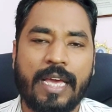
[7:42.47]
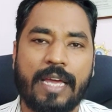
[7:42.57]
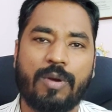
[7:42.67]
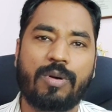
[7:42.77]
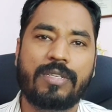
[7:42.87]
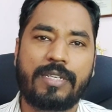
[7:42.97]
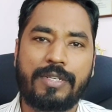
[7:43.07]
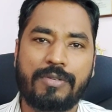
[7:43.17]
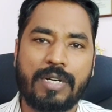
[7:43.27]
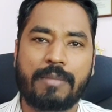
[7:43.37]
and all the
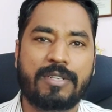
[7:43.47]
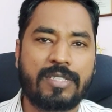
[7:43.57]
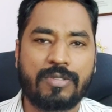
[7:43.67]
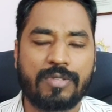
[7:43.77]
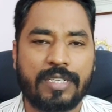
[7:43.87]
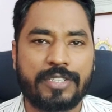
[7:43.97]
newcomers to the